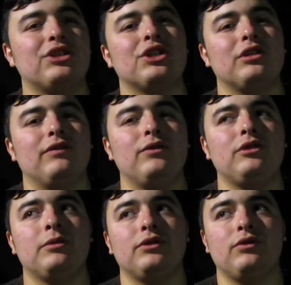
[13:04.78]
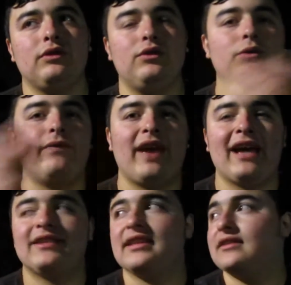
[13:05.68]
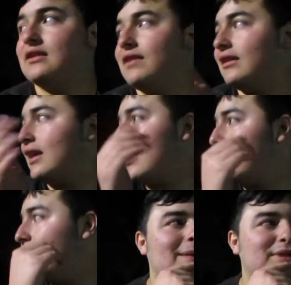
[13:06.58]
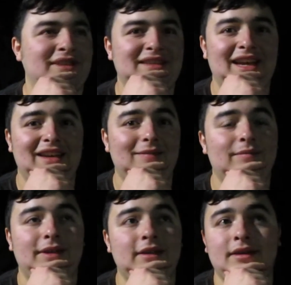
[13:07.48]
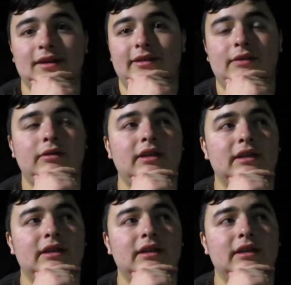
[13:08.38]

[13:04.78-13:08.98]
share of YouTubers who do facts and stuff like that, but this guy, he does. He really